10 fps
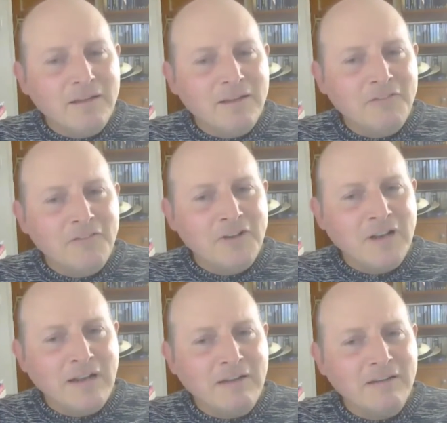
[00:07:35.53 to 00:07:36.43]
if you
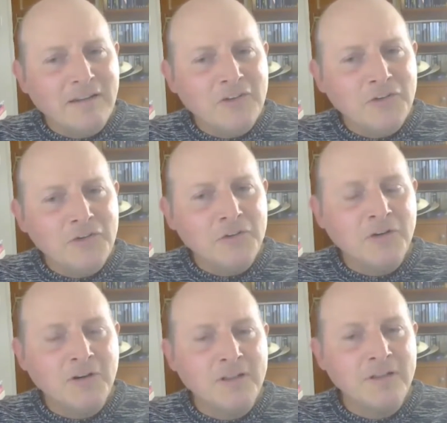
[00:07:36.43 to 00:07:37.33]
like, into your
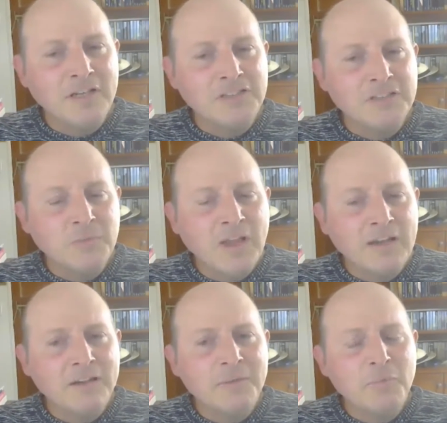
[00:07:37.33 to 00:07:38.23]
constellation that
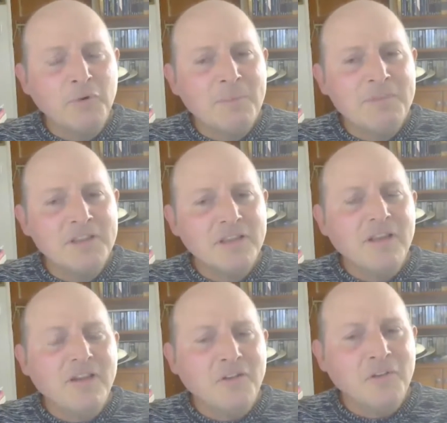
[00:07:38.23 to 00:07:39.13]
is perhaps
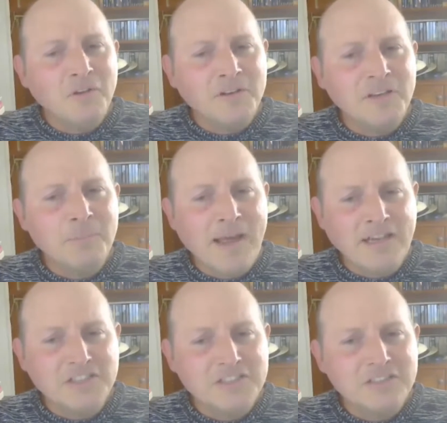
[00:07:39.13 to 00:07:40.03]
not a
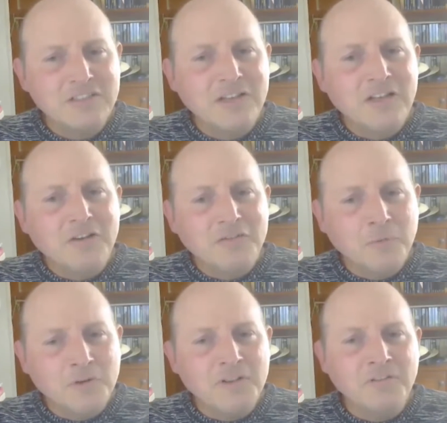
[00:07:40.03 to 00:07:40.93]
match for
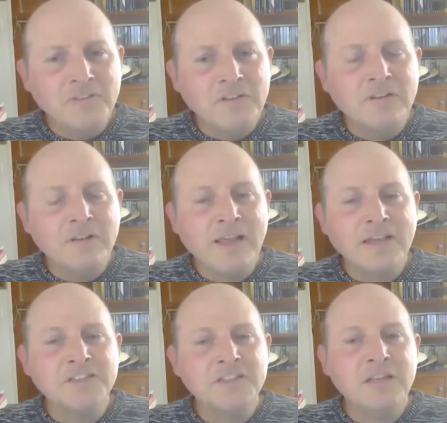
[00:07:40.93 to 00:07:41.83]
what the field is
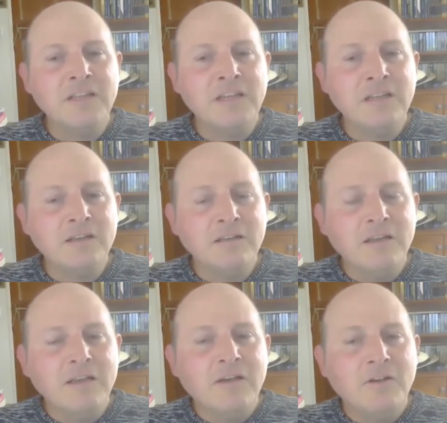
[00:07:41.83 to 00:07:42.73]
actually
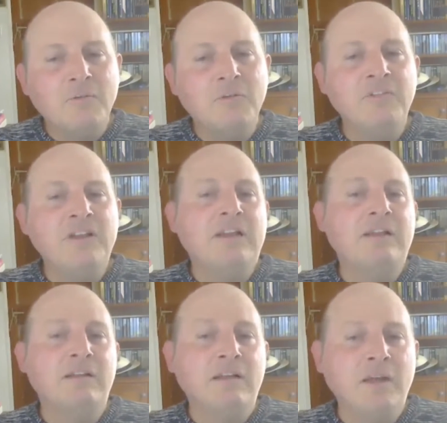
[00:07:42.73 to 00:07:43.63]

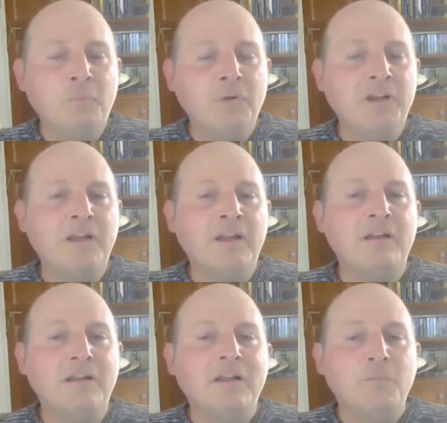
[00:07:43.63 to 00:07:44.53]
revealing and
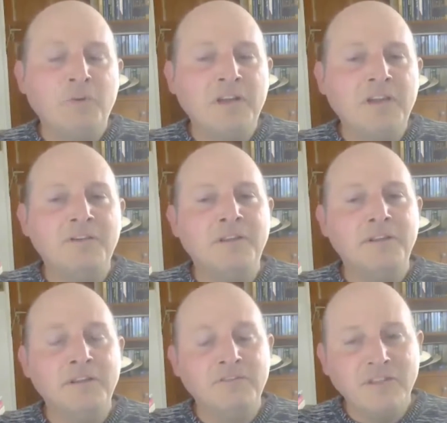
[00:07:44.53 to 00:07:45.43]
bringing, bringing to the
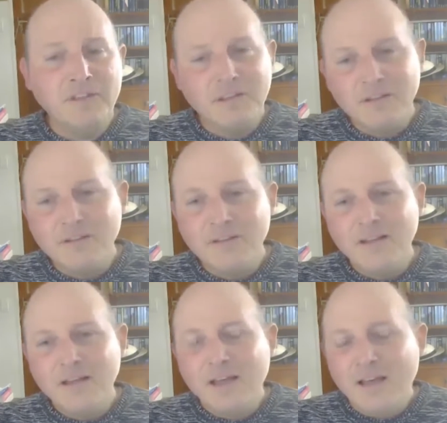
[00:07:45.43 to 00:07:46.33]
surface.
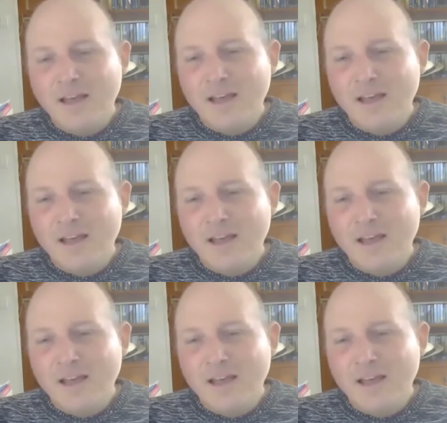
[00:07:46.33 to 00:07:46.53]
Mm.